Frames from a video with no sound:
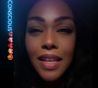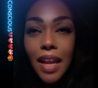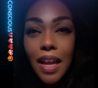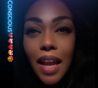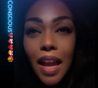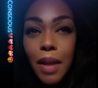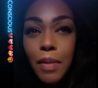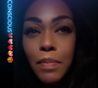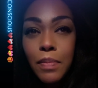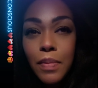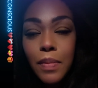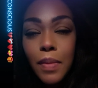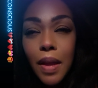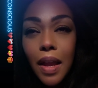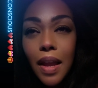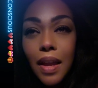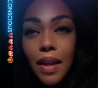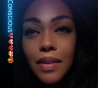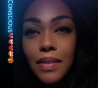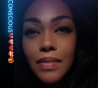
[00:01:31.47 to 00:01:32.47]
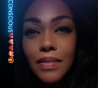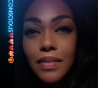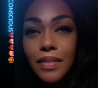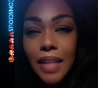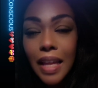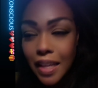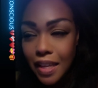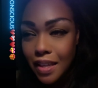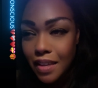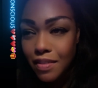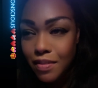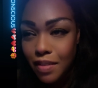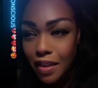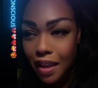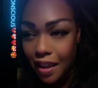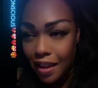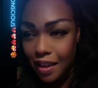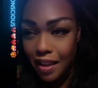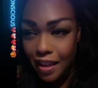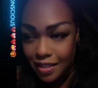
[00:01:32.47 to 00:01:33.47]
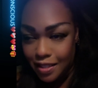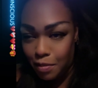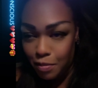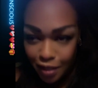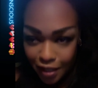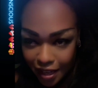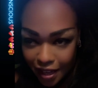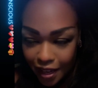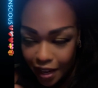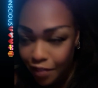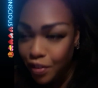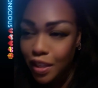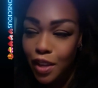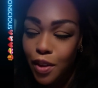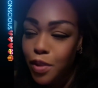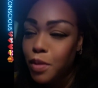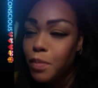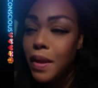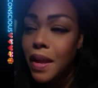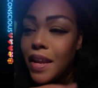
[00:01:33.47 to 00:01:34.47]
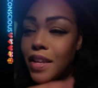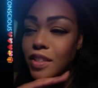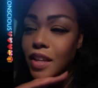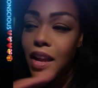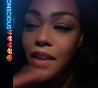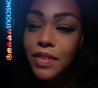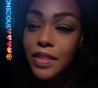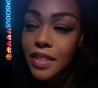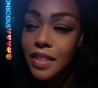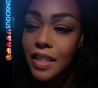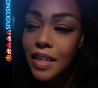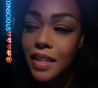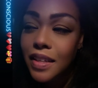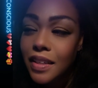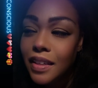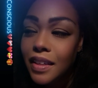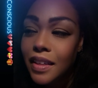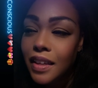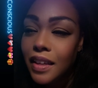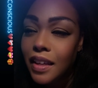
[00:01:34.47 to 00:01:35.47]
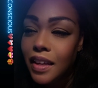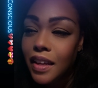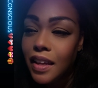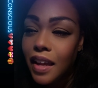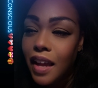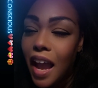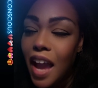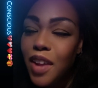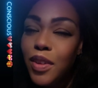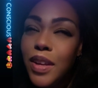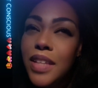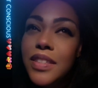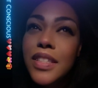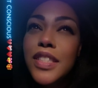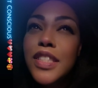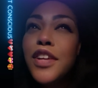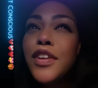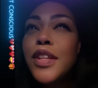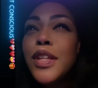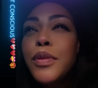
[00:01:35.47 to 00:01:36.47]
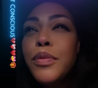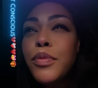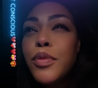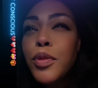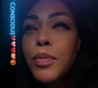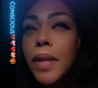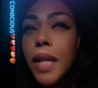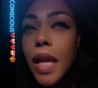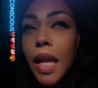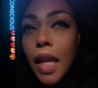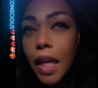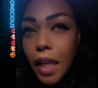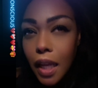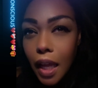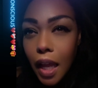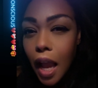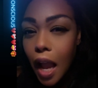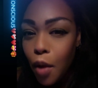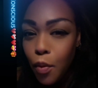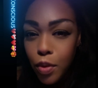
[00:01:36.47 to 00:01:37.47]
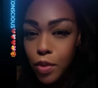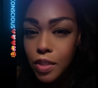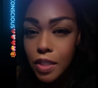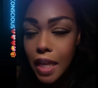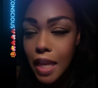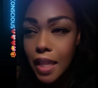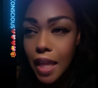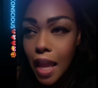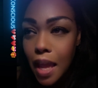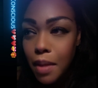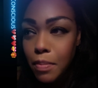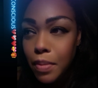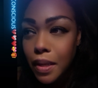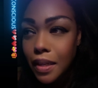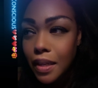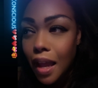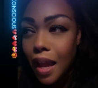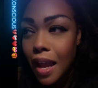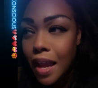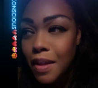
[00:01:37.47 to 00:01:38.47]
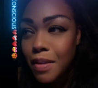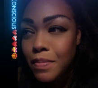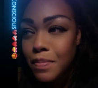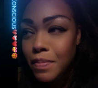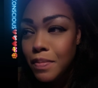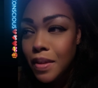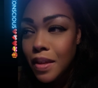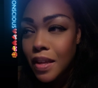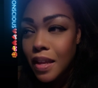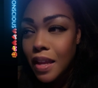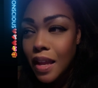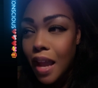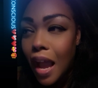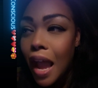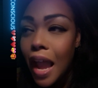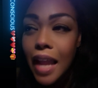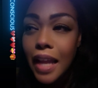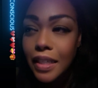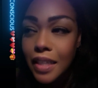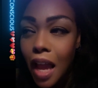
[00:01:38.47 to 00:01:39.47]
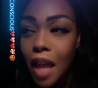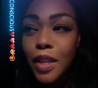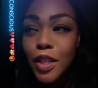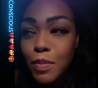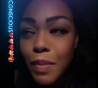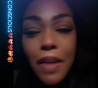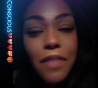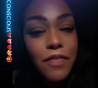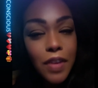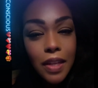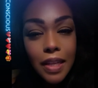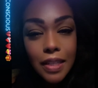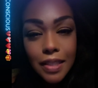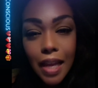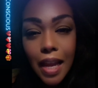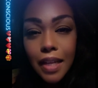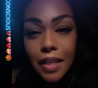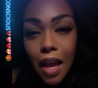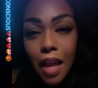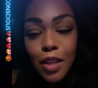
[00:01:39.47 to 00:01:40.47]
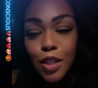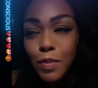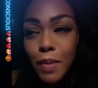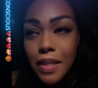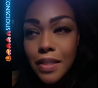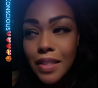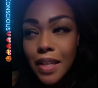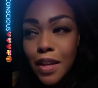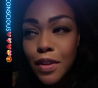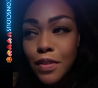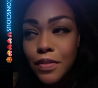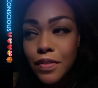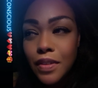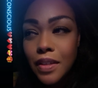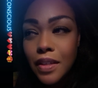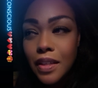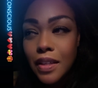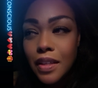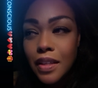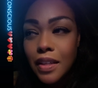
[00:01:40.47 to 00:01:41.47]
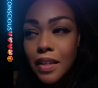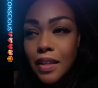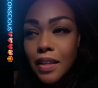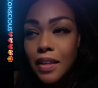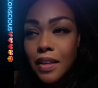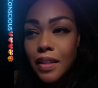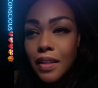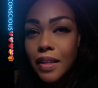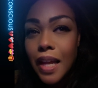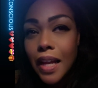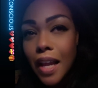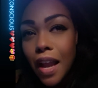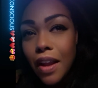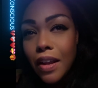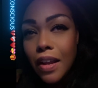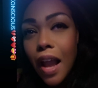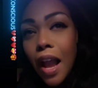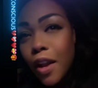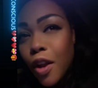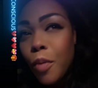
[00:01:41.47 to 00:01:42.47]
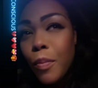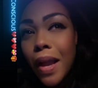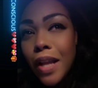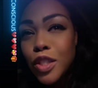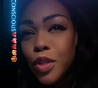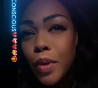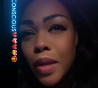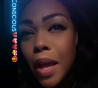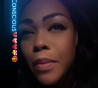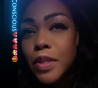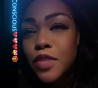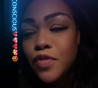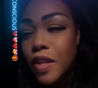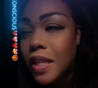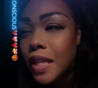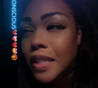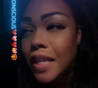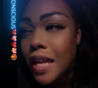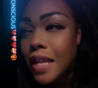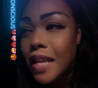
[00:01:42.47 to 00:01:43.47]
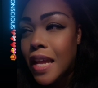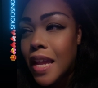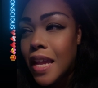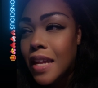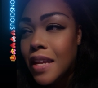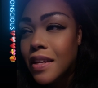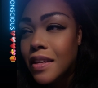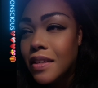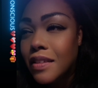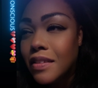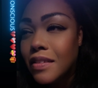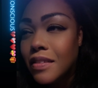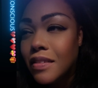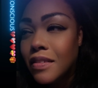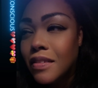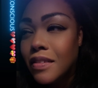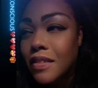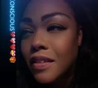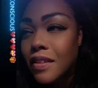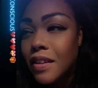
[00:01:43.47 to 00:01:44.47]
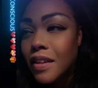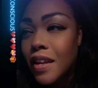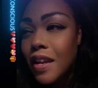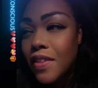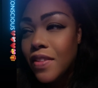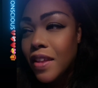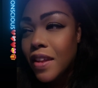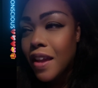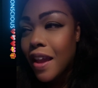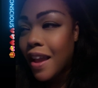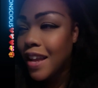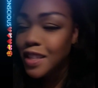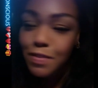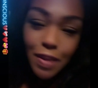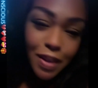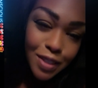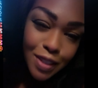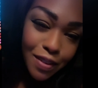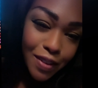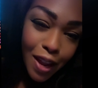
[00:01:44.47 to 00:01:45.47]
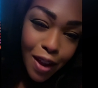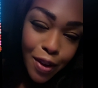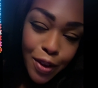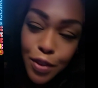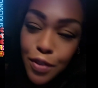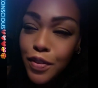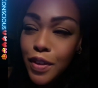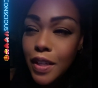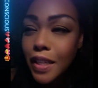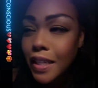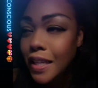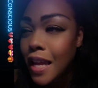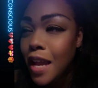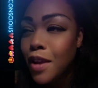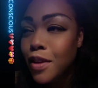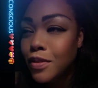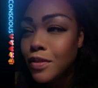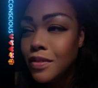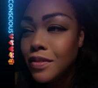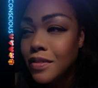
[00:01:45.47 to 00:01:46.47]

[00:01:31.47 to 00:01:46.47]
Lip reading: I'm like, as I'm looking at everything on the page, obviously, I don't necessarily ruminate. I won't say that, but I acknowledge my feelings. I acknowledge myself. Like I go back to what I was feeling that day. And then I ask myself, how are you feeling now?